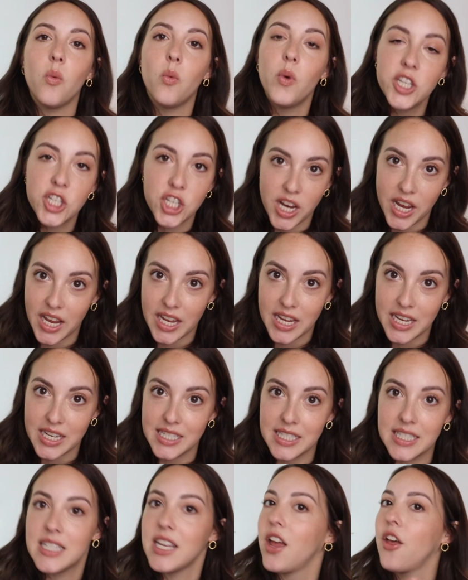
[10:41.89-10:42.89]
which
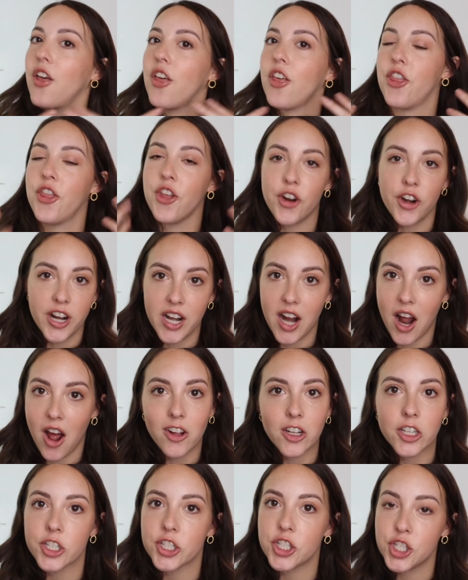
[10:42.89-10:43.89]
is
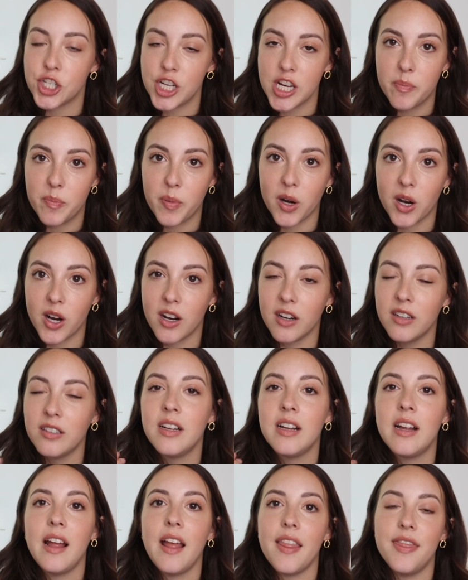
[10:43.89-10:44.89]
$30 cheaper
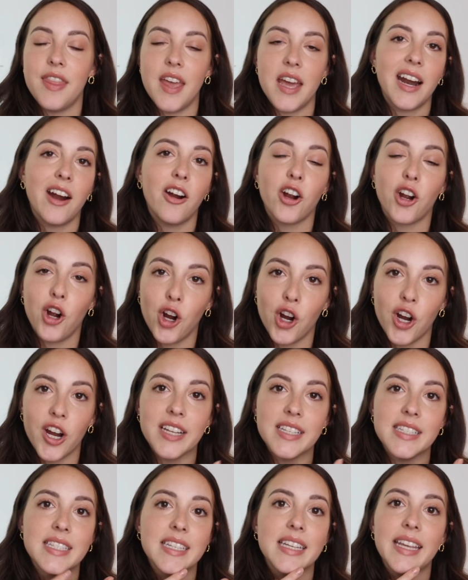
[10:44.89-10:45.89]
than our
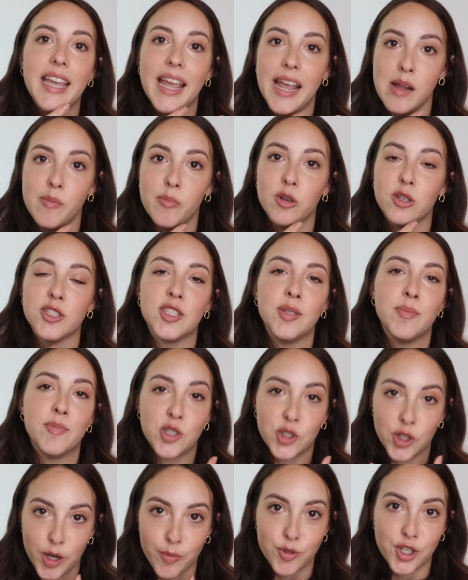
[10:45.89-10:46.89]
current cable
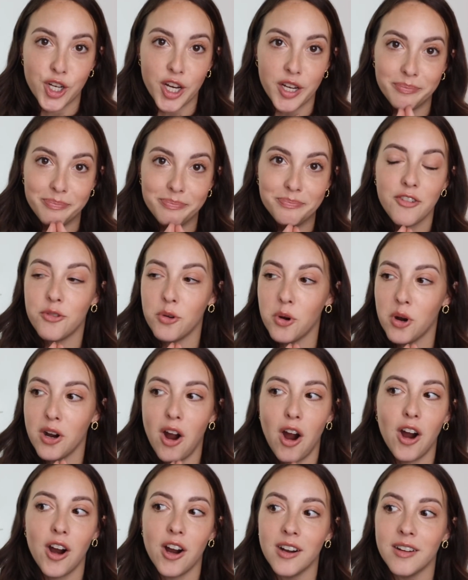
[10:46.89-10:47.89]
subscription for
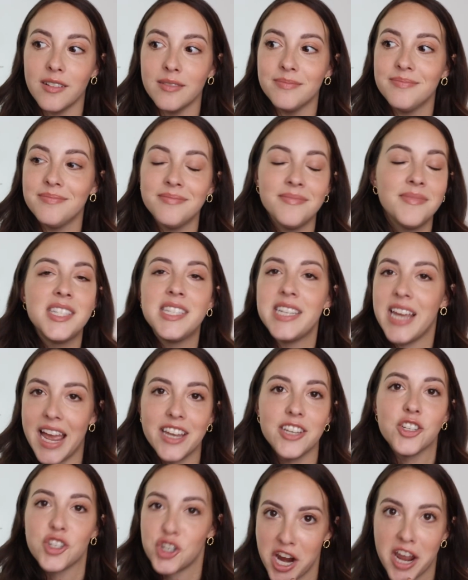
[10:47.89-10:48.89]
our
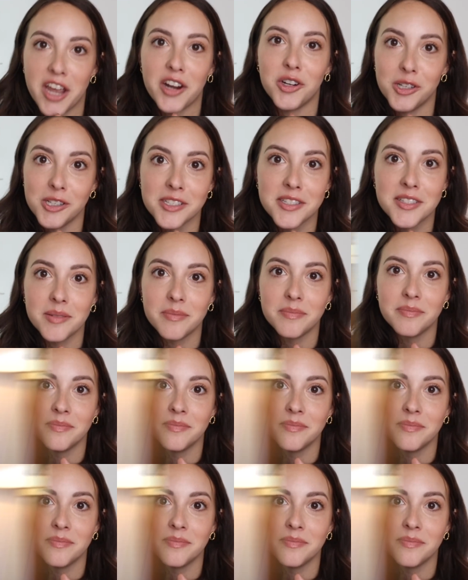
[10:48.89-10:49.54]
10 channels.